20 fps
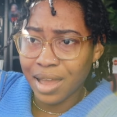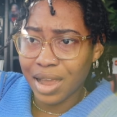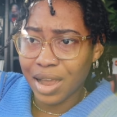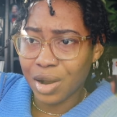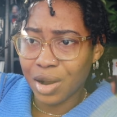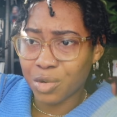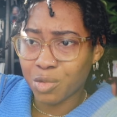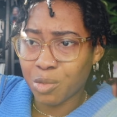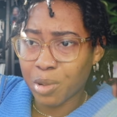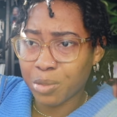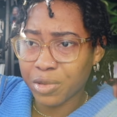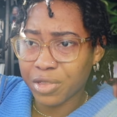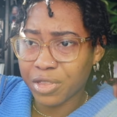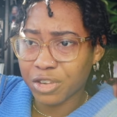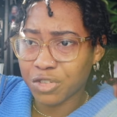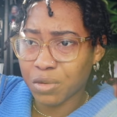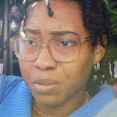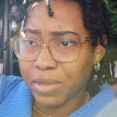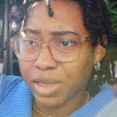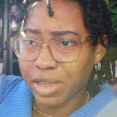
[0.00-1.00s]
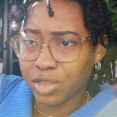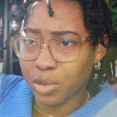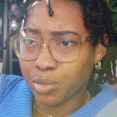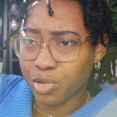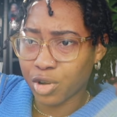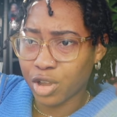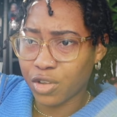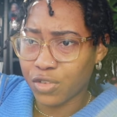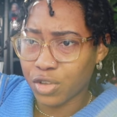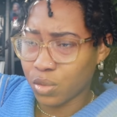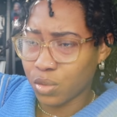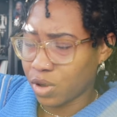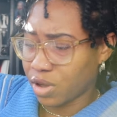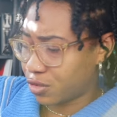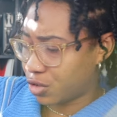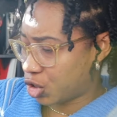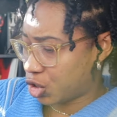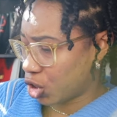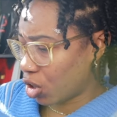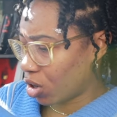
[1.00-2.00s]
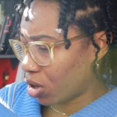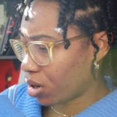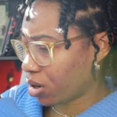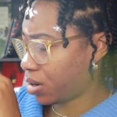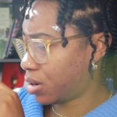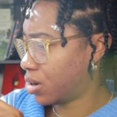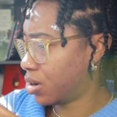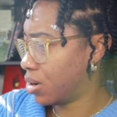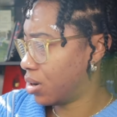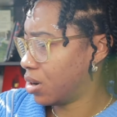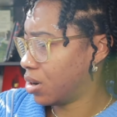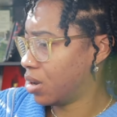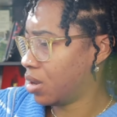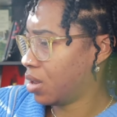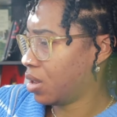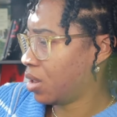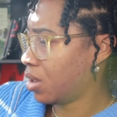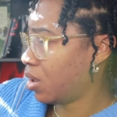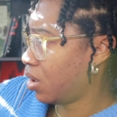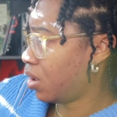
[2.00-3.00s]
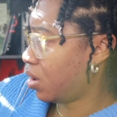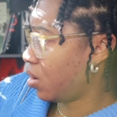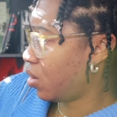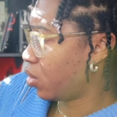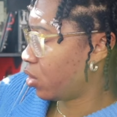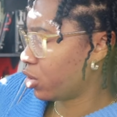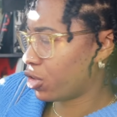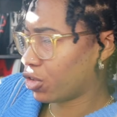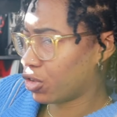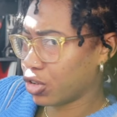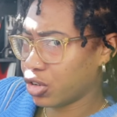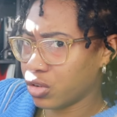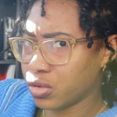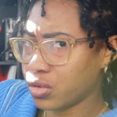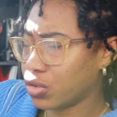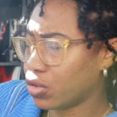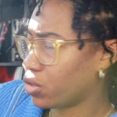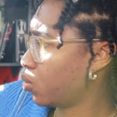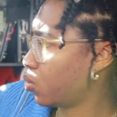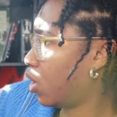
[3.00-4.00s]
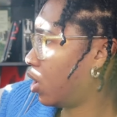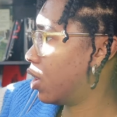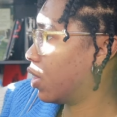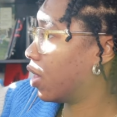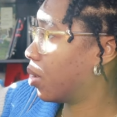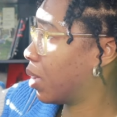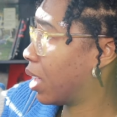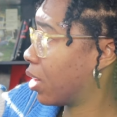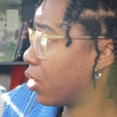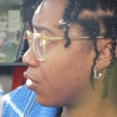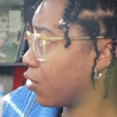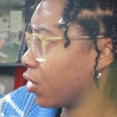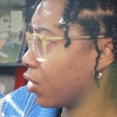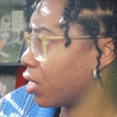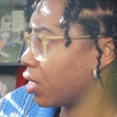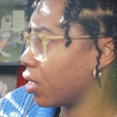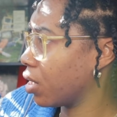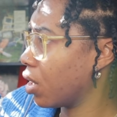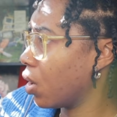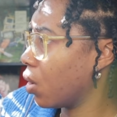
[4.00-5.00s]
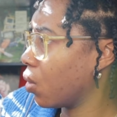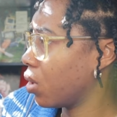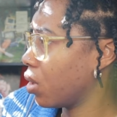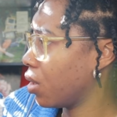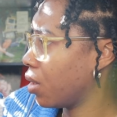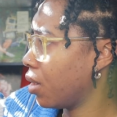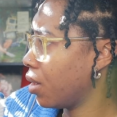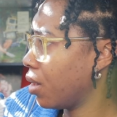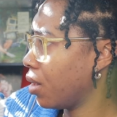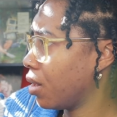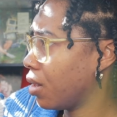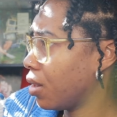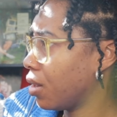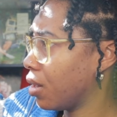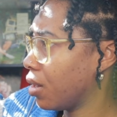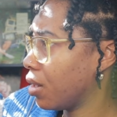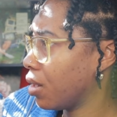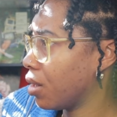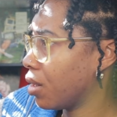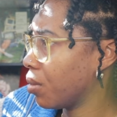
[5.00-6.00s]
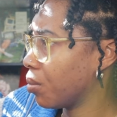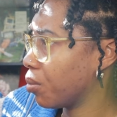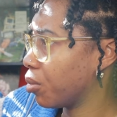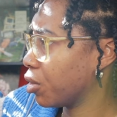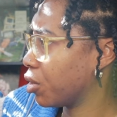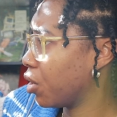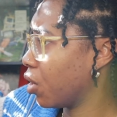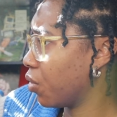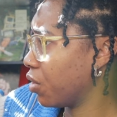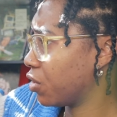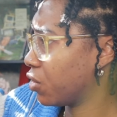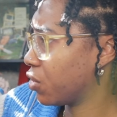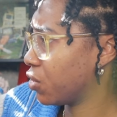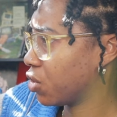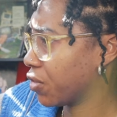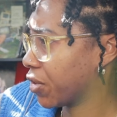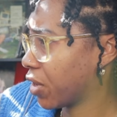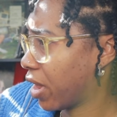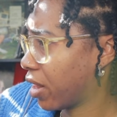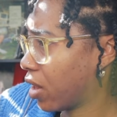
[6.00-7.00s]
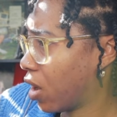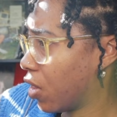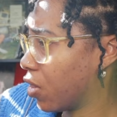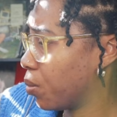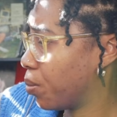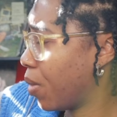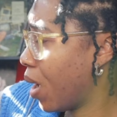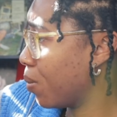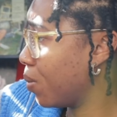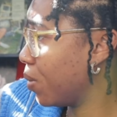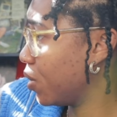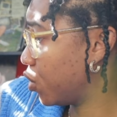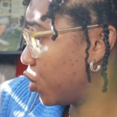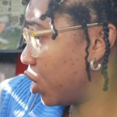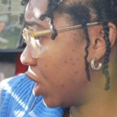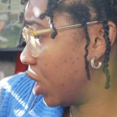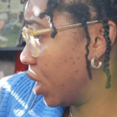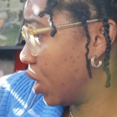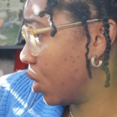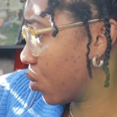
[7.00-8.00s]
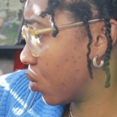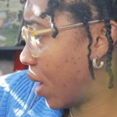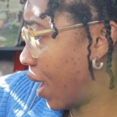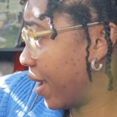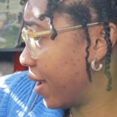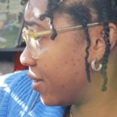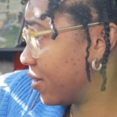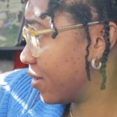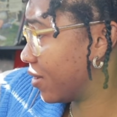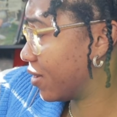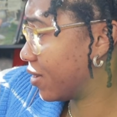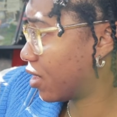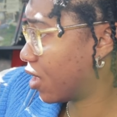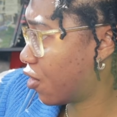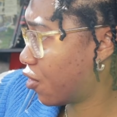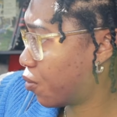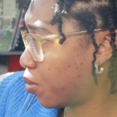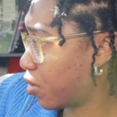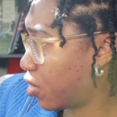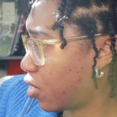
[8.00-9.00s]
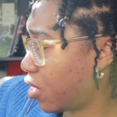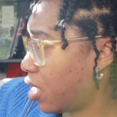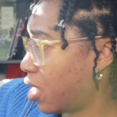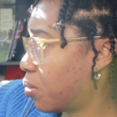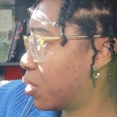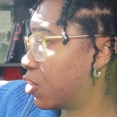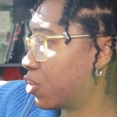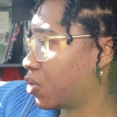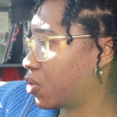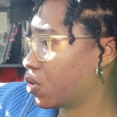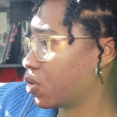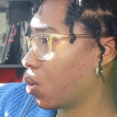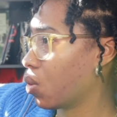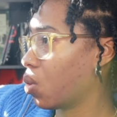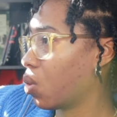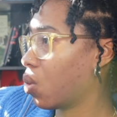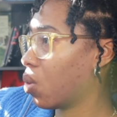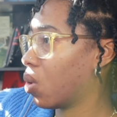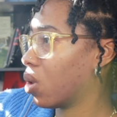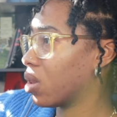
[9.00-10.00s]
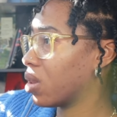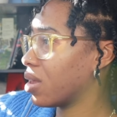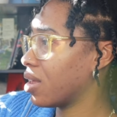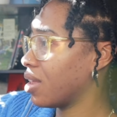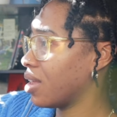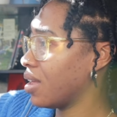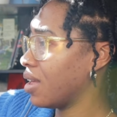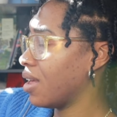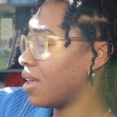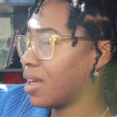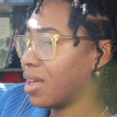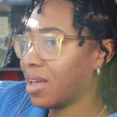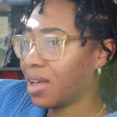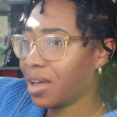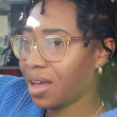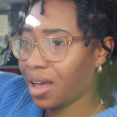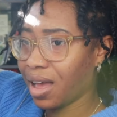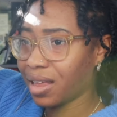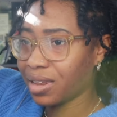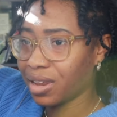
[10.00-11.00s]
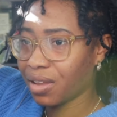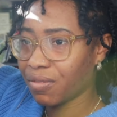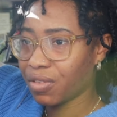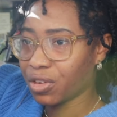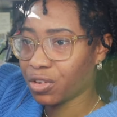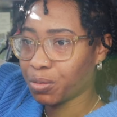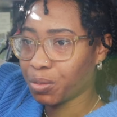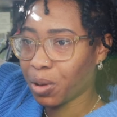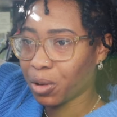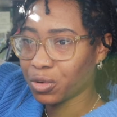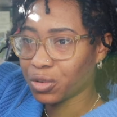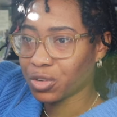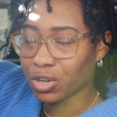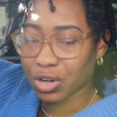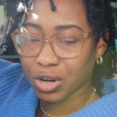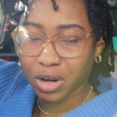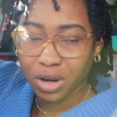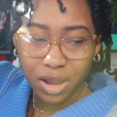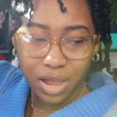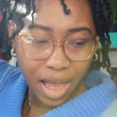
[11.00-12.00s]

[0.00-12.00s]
Remember this from like the preview of Shirt or Snooze, one of them, I don't freaking know. But no, this is just like all the publishing rights and stuff, but the image is so cool. I love this poster.